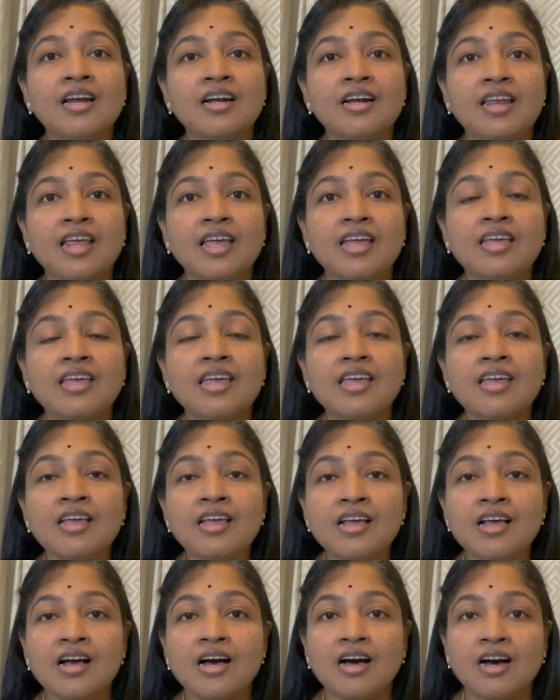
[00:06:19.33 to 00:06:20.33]
taking
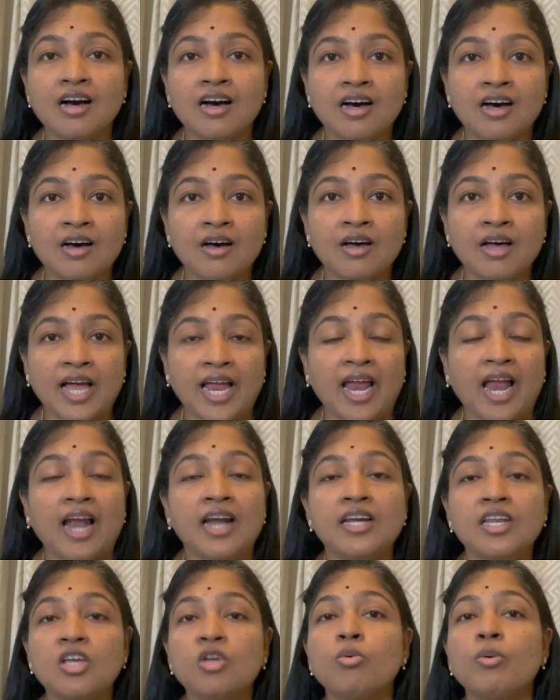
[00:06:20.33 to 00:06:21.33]

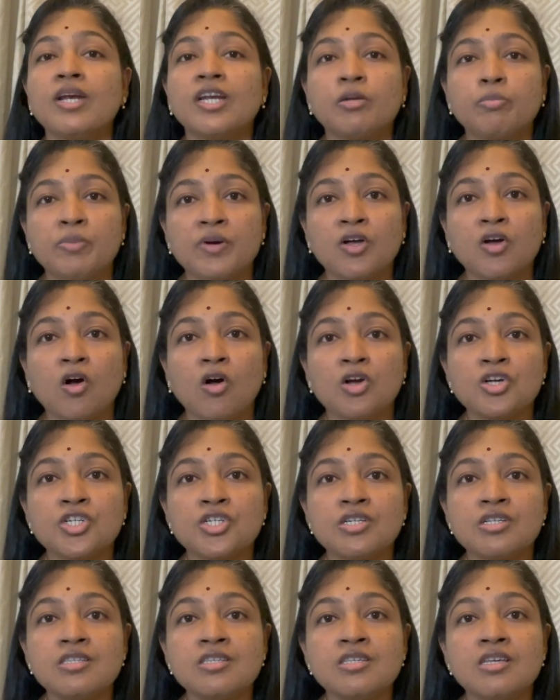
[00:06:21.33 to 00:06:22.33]
adequate
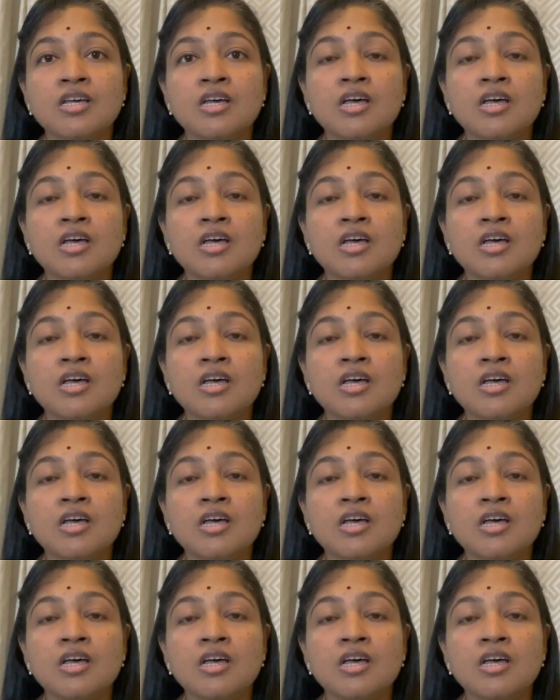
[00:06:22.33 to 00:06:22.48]
precautions